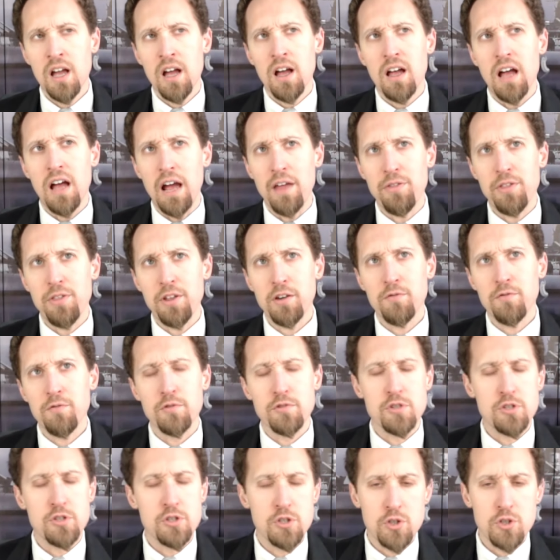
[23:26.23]
I think for
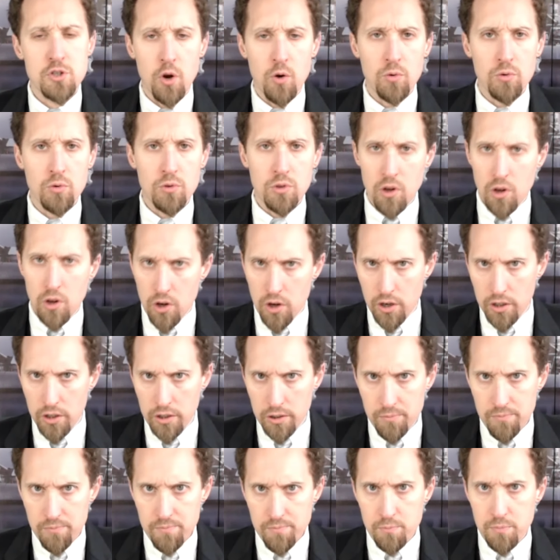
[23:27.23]
so
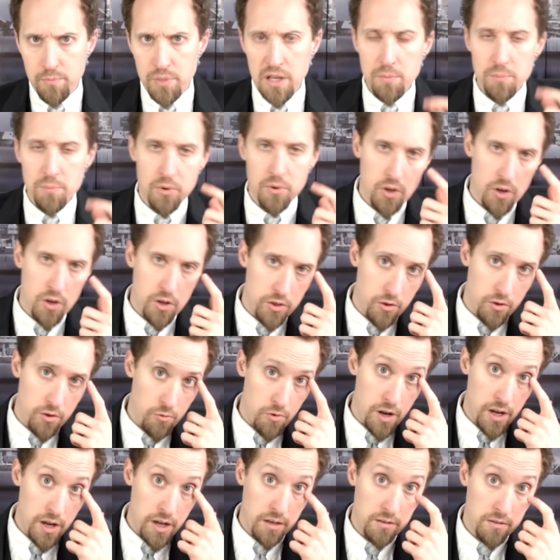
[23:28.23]
long people on the
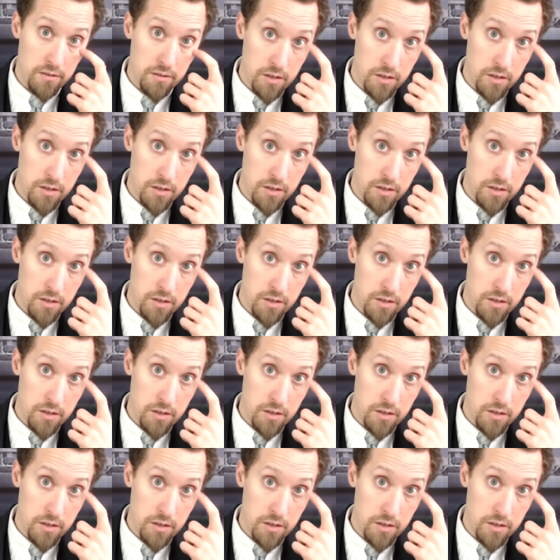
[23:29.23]
right,